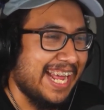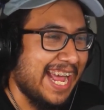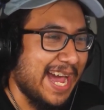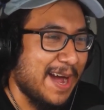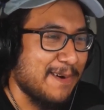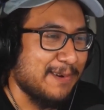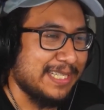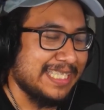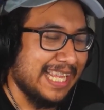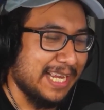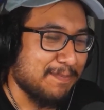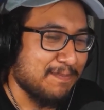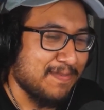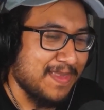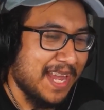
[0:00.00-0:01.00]
I was
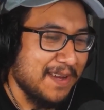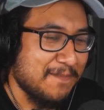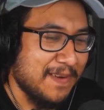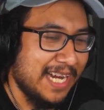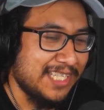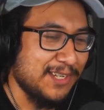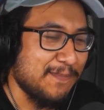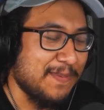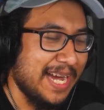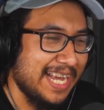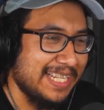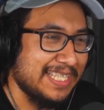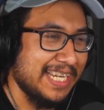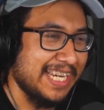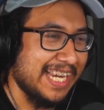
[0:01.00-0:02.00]
like, I should buy
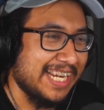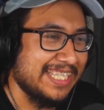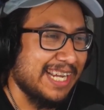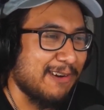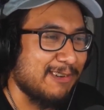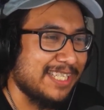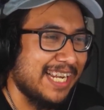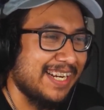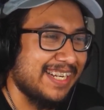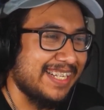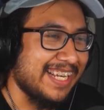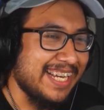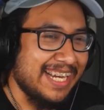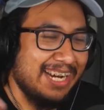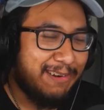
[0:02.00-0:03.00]
a ticket because I was at
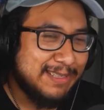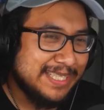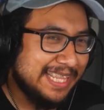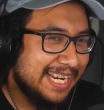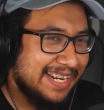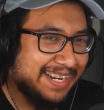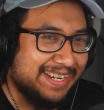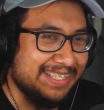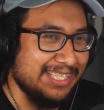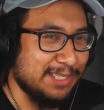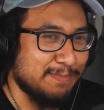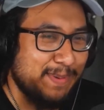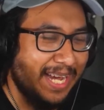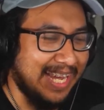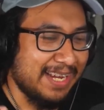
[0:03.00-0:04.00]
I was there
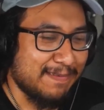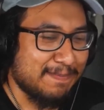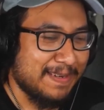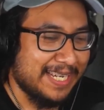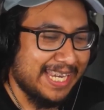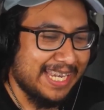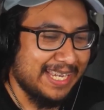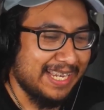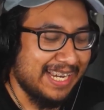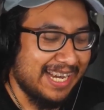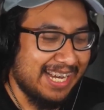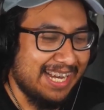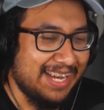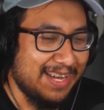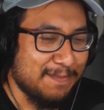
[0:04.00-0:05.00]
just buying a fucking
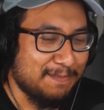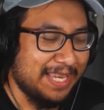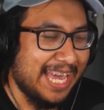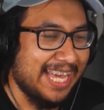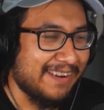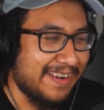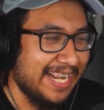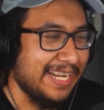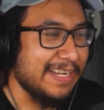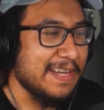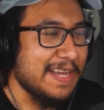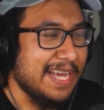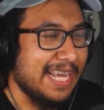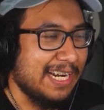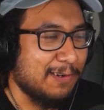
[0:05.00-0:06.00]
um, Gatorade,
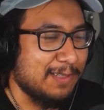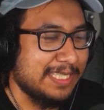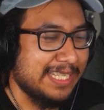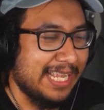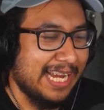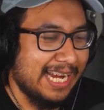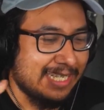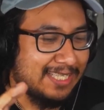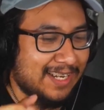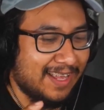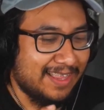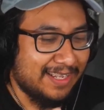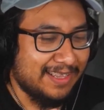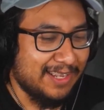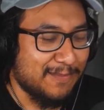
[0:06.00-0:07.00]
and I was like, I saw
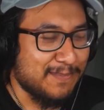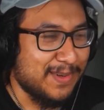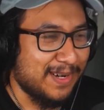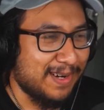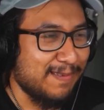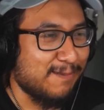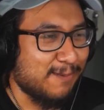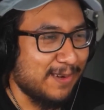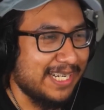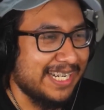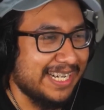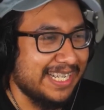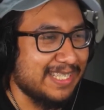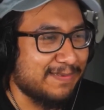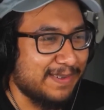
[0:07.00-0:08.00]
the number of what
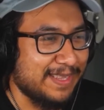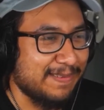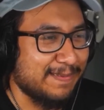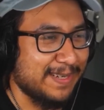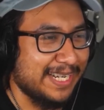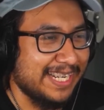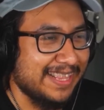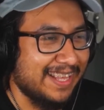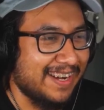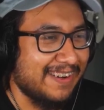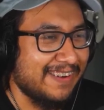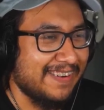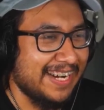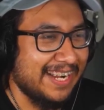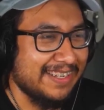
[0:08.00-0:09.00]
it is for the fucking
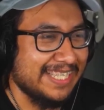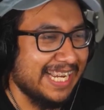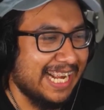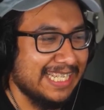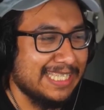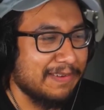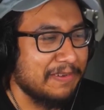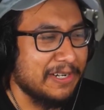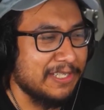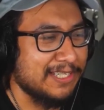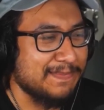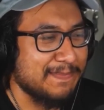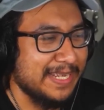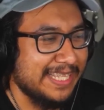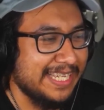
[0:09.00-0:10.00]
lottery right now. It's like at seven
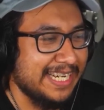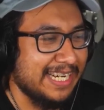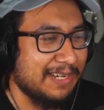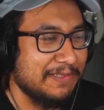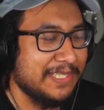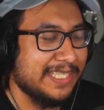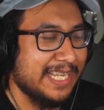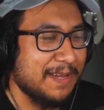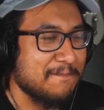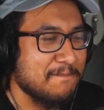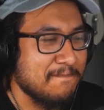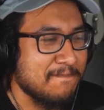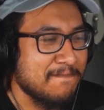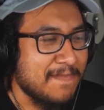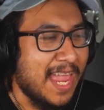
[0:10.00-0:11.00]
hundred million, and I was just like,
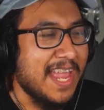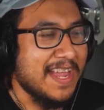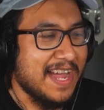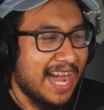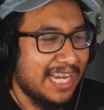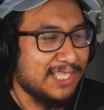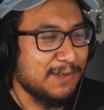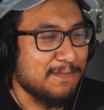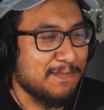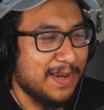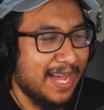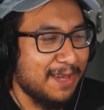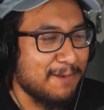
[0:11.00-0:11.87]
I should buy one,